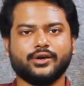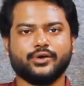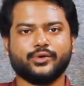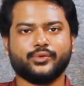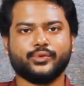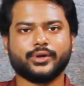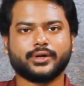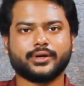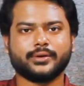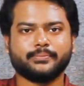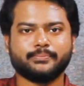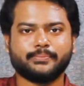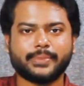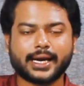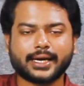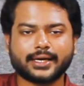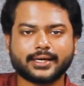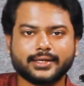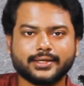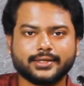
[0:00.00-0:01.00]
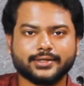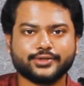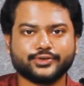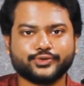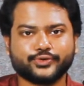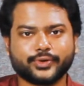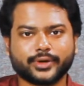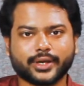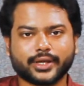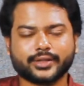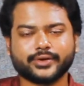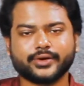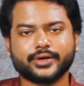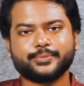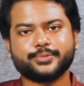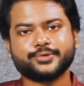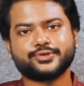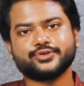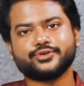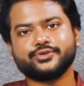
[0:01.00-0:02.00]
Welcome back to another
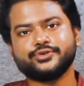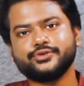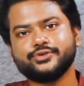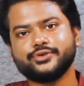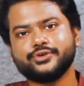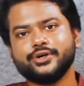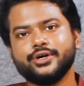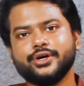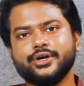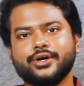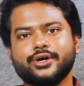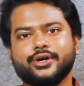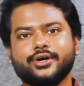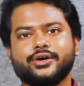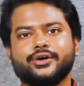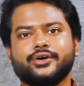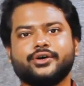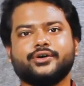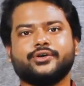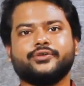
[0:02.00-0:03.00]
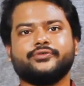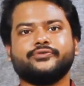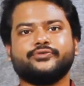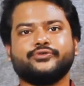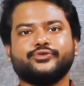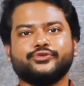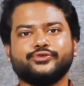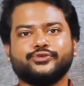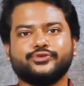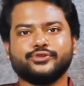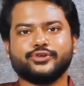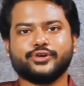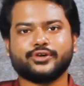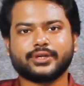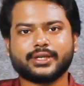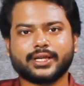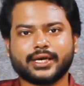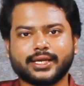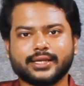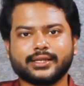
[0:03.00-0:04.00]
episode of Gurukul
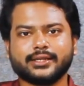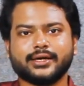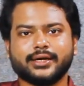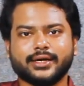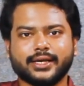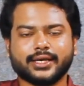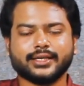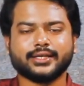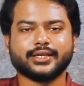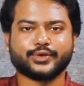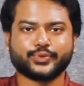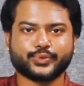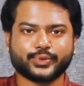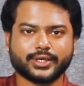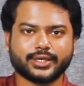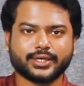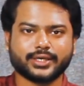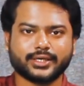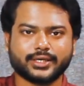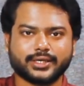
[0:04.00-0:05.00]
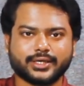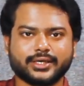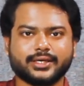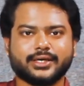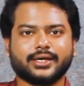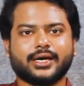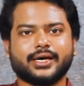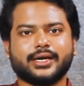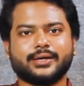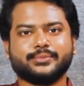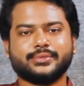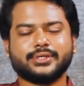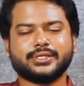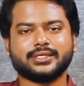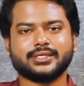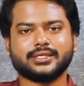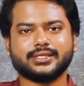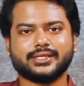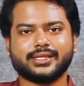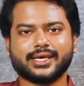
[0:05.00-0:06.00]
Online Learning Network. I am
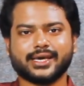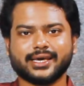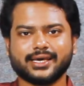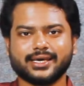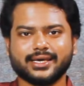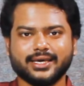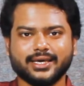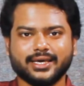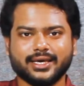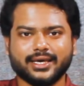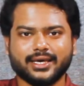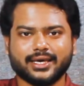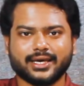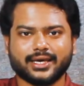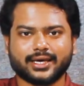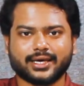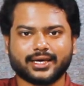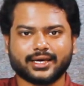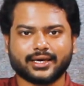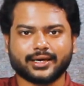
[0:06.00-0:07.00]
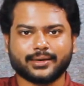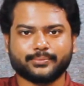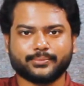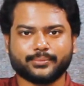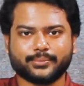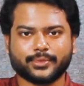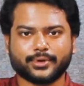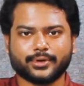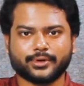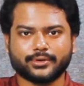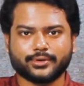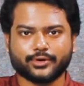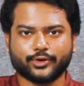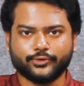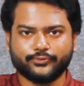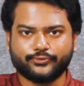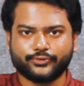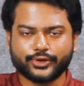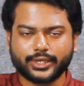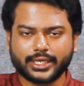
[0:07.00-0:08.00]
Nishit Dey.
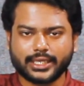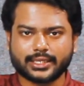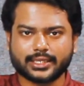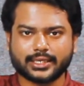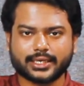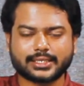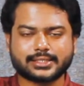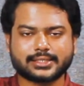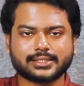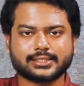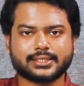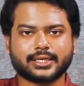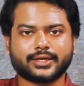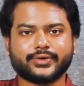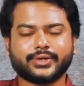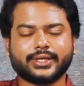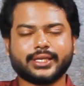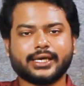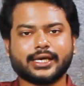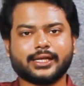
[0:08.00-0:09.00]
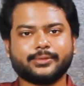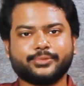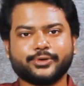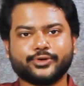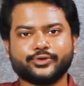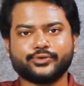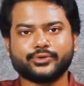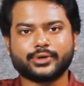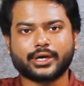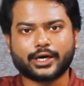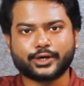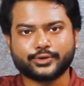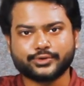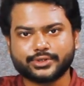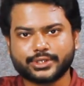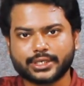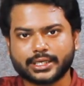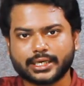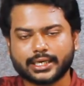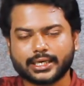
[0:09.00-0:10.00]
Hopefully the lessons are really helping you
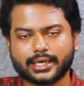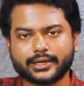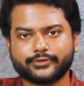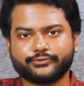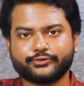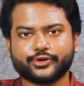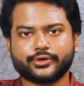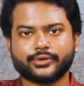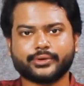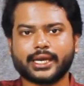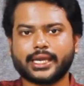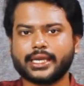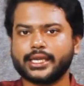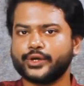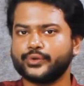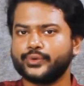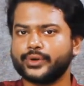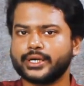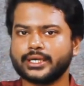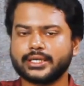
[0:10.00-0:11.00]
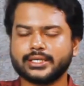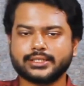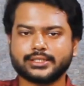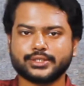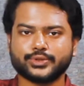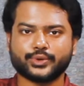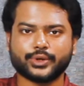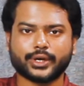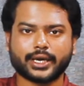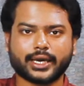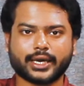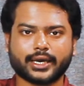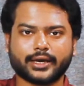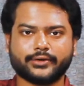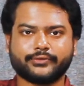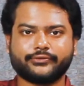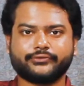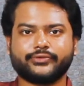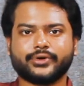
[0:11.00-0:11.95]
out, and for any queries you have